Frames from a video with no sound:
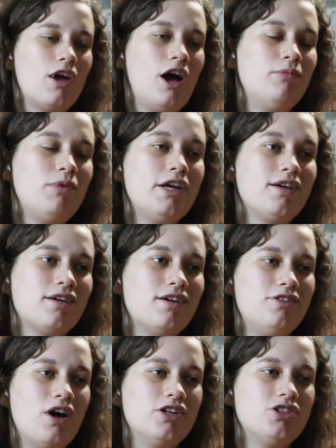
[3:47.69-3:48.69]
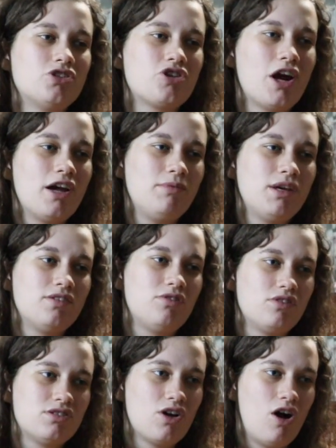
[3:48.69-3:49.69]
I'm like not just crying because of
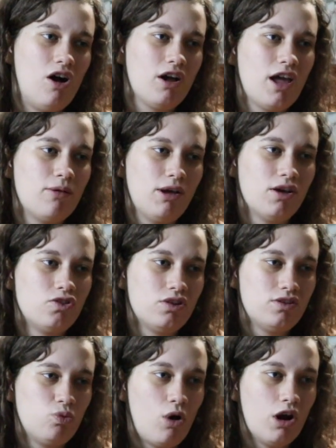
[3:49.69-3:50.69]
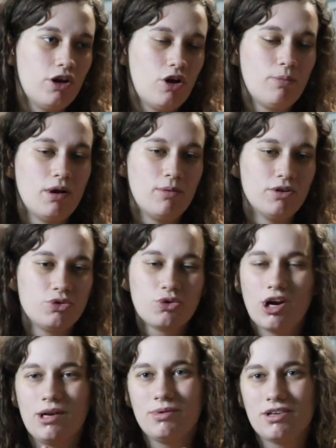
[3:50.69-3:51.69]
the song and because it's Wonho, but I'm also
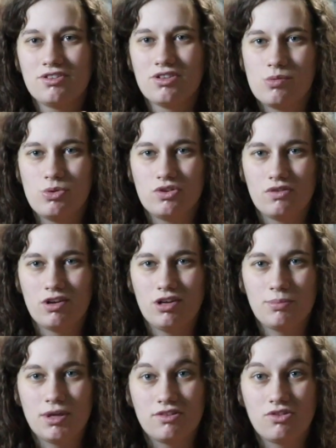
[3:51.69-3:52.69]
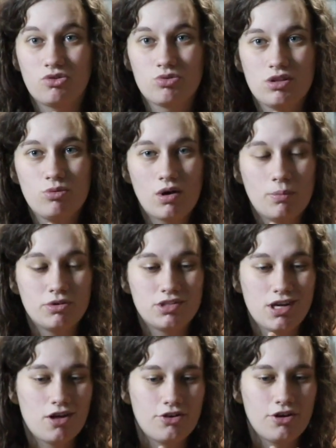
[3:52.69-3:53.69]
crying because of the music video, because it's really well put
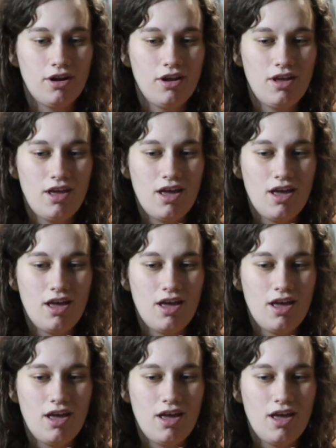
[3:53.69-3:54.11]
together